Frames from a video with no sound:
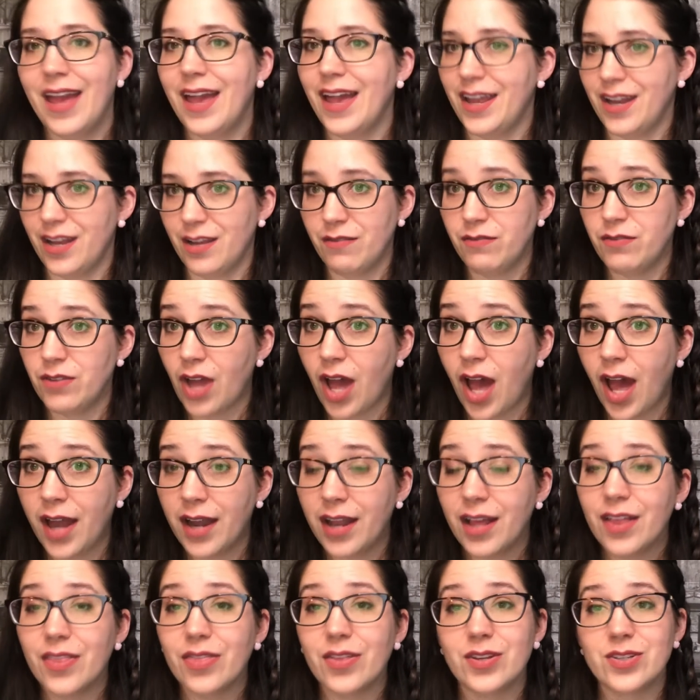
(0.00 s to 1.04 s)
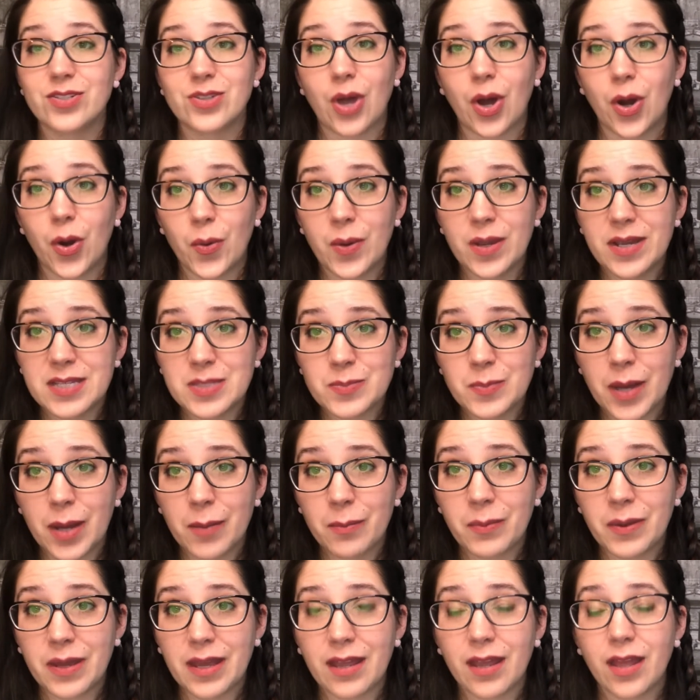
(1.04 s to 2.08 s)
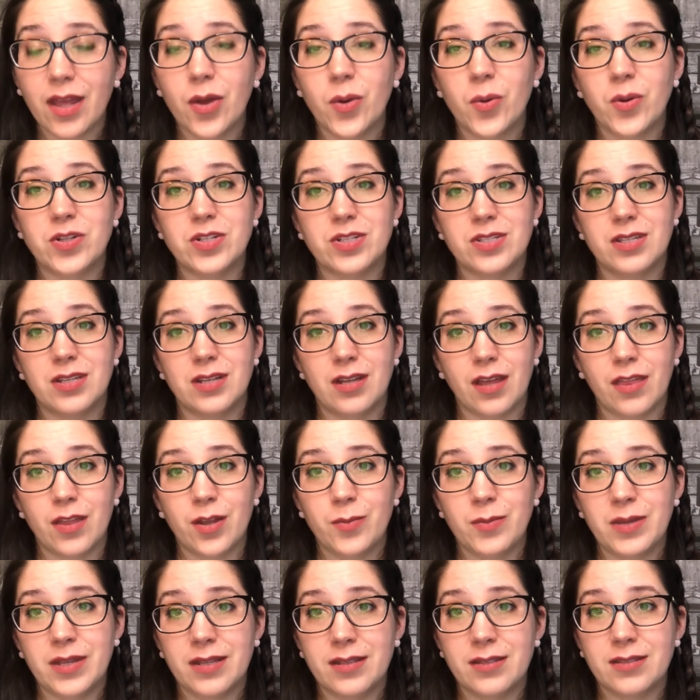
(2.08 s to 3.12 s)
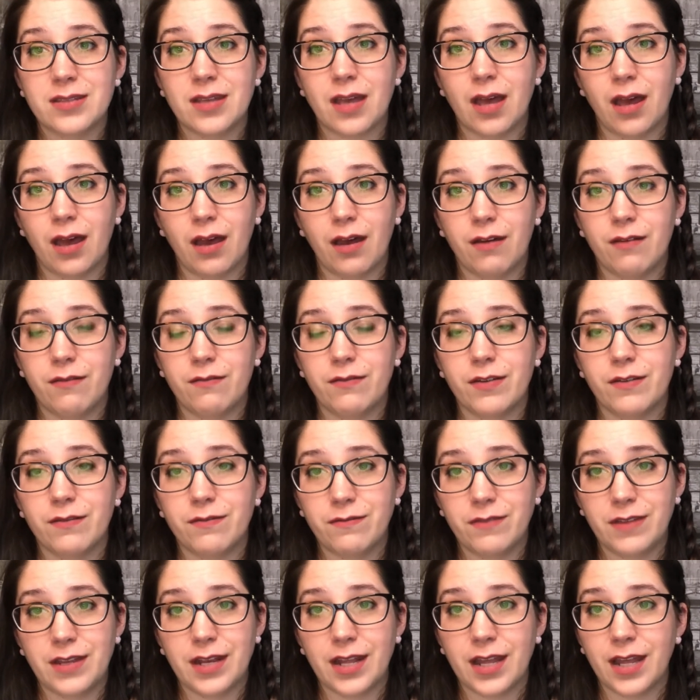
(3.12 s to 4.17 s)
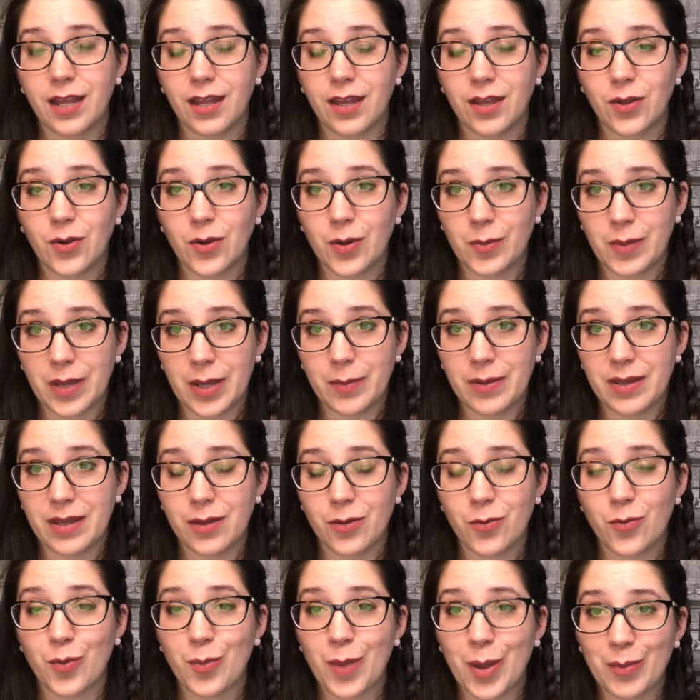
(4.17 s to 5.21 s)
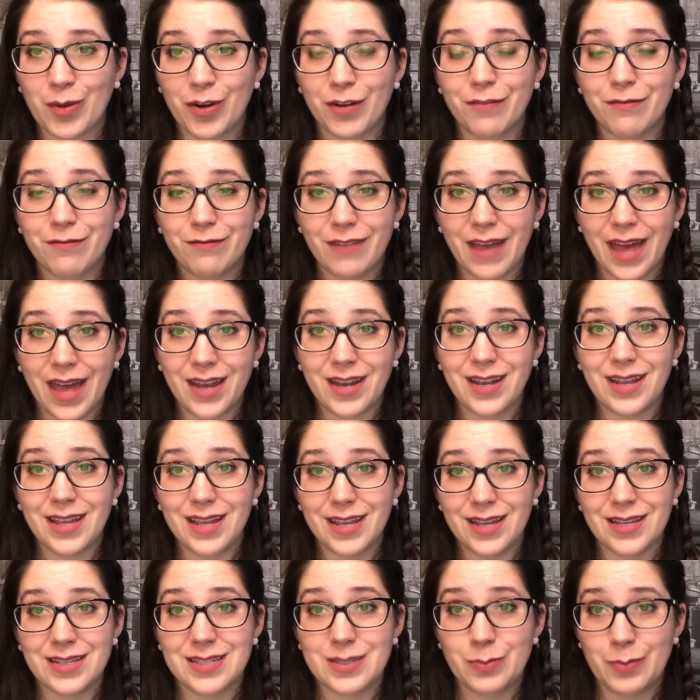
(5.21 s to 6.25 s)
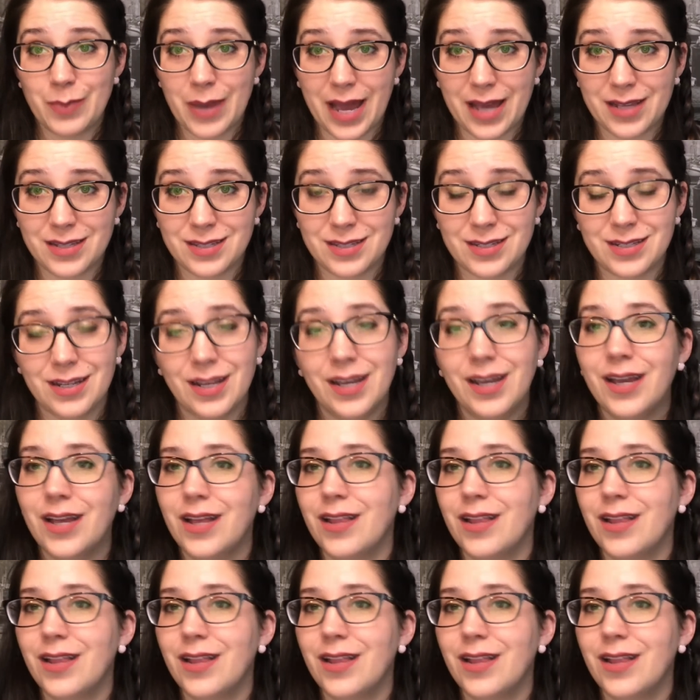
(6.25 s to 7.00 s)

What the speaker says: And if not, there's always pumping, which is another means of feeding your baby. Remember, fed is best.